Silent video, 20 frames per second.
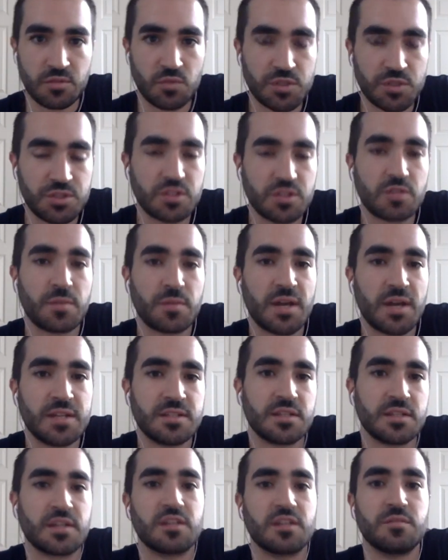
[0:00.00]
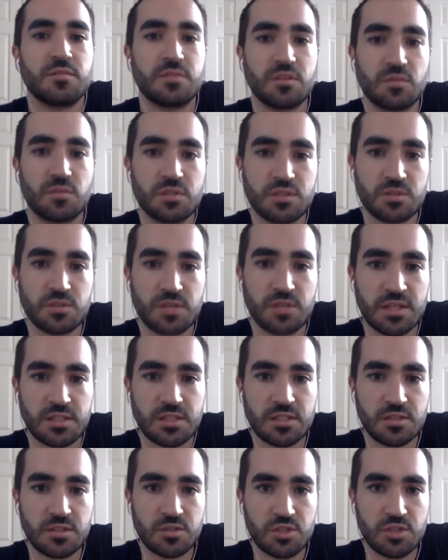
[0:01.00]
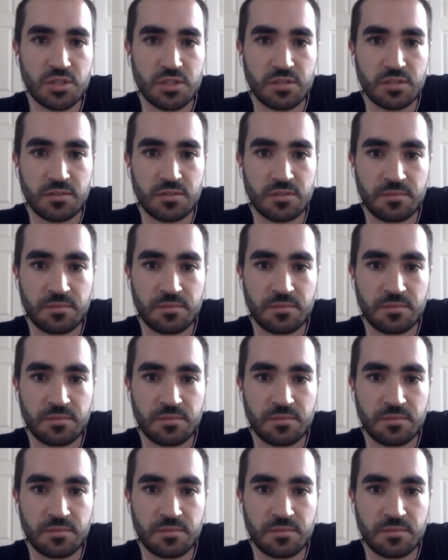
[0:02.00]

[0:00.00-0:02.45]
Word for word: What's your mindset going to be once you get to Eugene?